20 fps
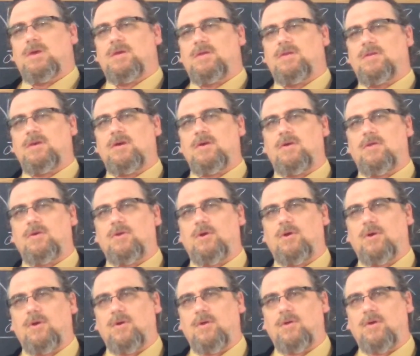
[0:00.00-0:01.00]
they're,
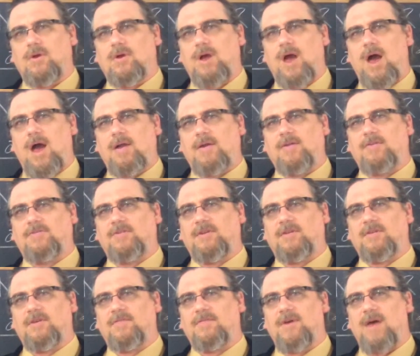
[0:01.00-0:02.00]
they're, they're
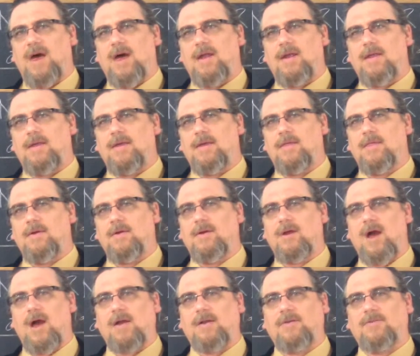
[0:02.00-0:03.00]
cognizant of that. They're
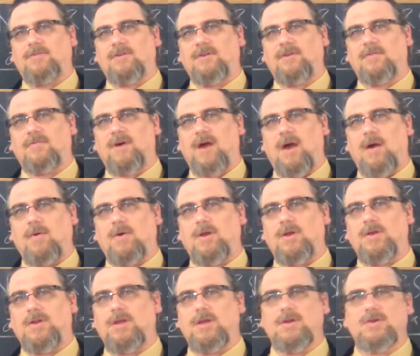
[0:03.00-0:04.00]
cognizant of how
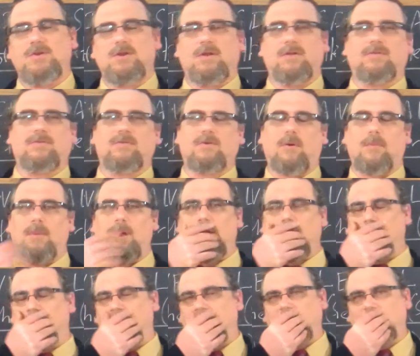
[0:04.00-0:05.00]
contingent so
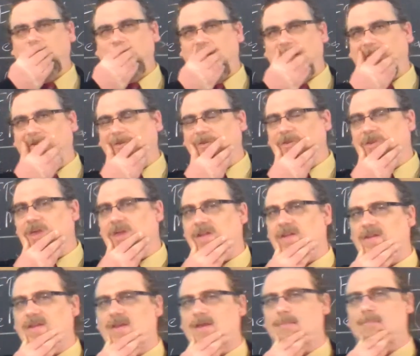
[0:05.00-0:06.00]
many of these things
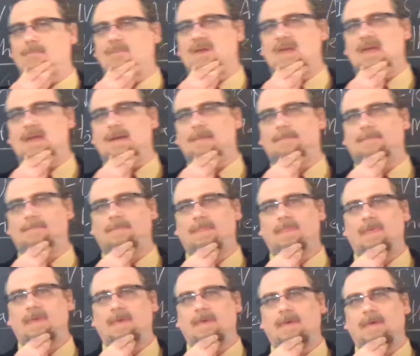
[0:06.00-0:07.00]
can, can be.
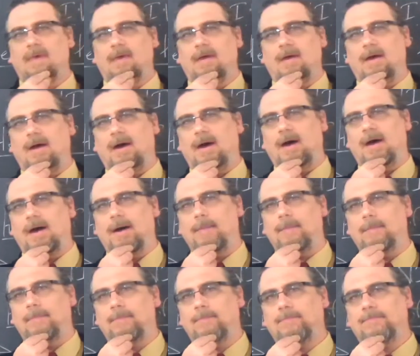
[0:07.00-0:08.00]

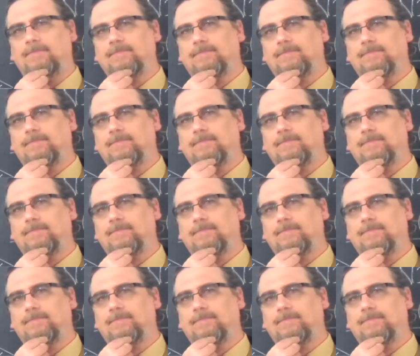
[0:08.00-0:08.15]
Um,